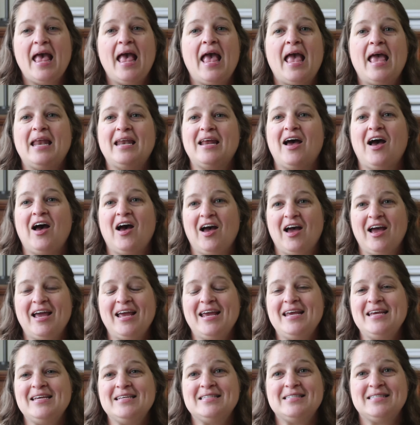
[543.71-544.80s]
and
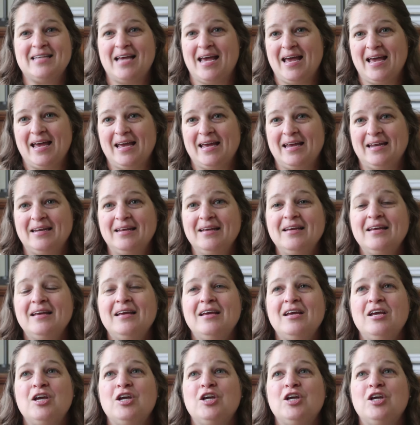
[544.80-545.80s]
I said,